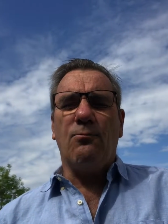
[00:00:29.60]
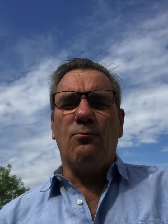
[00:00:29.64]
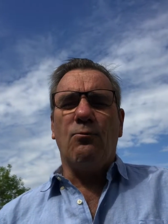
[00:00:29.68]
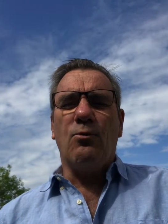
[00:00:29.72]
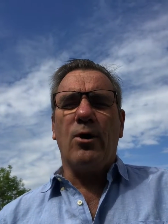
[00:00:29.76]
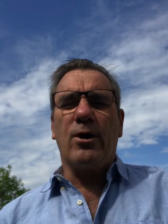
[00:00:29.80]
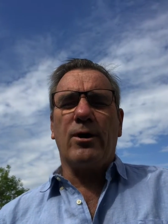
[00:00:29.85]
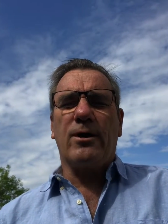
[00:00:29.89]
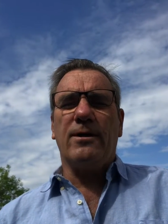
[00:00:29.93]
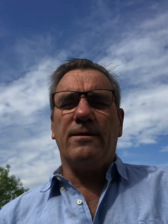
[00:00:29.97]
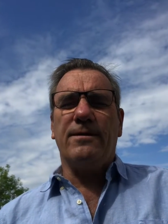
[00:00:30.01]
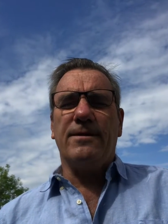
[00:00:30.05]

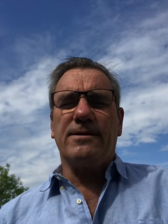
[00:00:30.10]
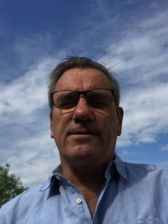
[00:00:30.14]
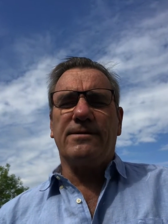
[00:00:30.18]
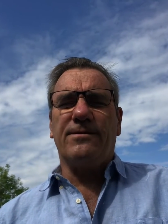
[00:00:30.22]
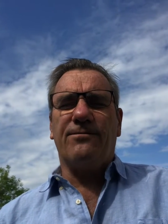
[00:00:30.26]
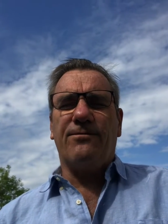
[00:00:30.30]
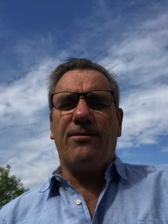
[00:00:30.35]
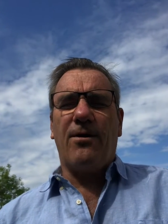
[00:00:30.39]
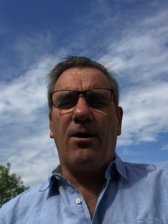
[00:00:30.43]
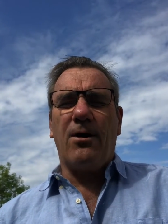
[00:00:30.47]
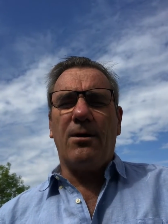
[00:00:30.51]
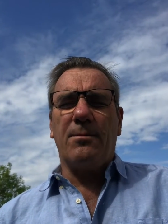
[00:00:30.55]
working in this
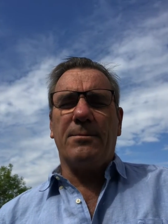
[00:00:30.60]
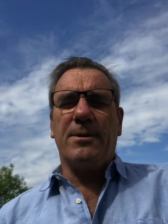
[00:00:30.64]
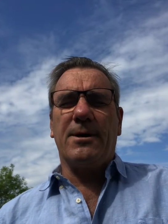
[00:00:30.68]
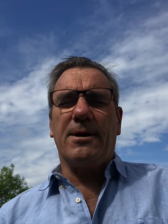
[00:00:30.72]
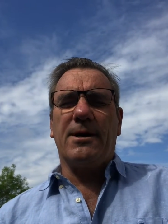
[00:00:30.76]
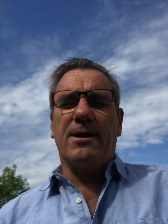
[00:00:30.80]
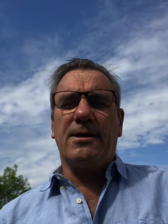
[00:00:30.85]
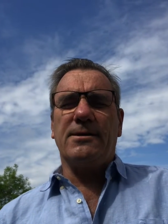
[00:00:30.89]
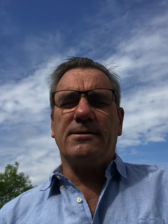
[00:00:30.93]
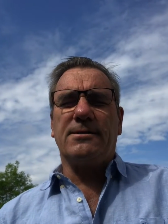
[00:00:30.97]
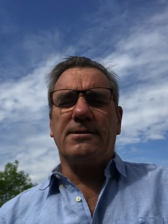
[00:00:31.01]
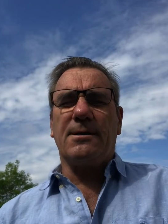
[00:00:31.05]

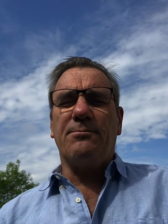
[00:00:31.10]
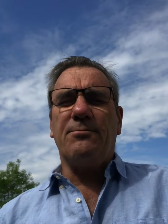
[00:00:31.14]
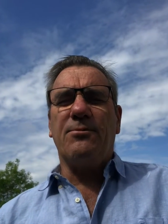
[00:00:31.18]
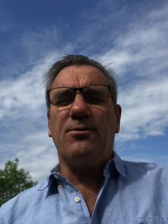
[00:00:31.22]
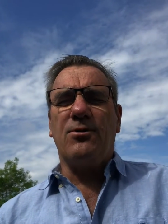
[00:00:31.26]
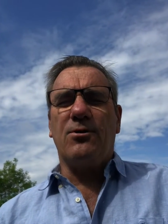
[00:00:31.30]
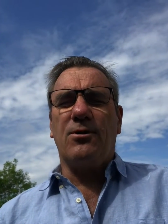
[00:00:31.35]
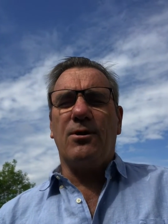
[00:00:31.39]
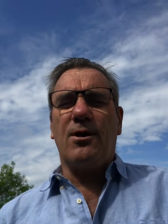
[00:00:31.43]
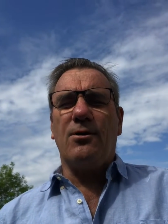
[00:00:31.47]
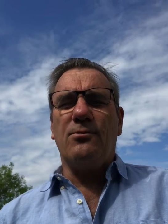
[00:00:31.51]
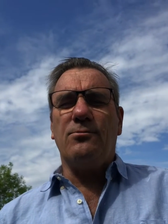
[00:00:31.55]
environment. As some of
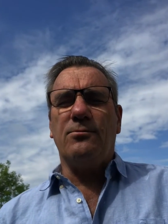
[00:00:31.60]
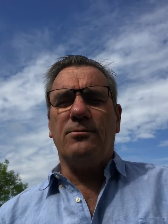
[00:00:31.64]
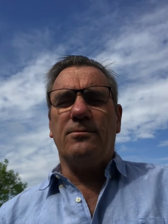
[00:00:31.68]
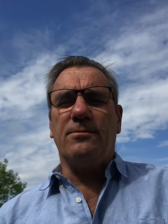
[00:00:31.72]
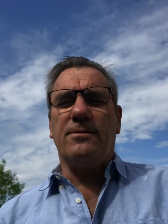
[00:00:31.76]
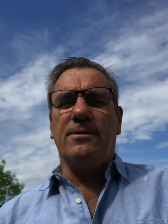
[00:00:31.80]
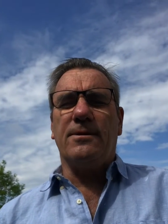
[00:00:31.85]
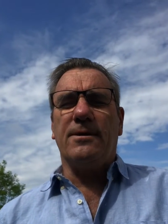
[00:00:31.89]
you know,